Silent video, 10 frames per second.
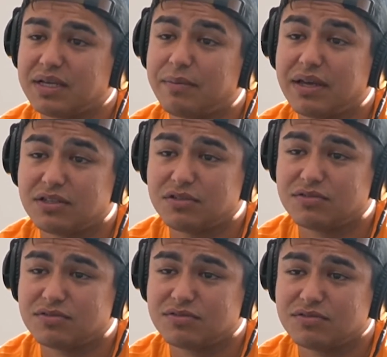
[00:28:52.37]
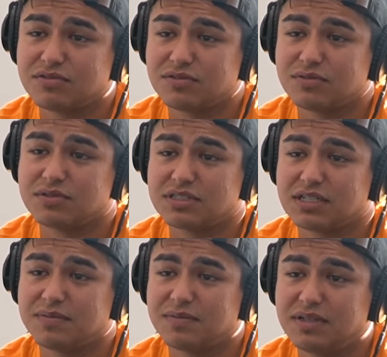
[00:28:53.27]
at MacU one
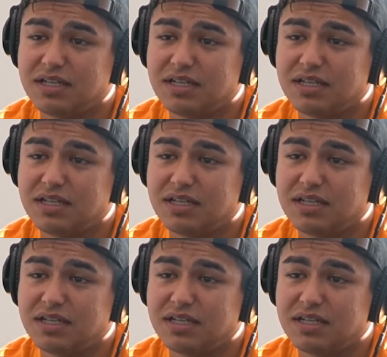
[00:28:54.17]
time,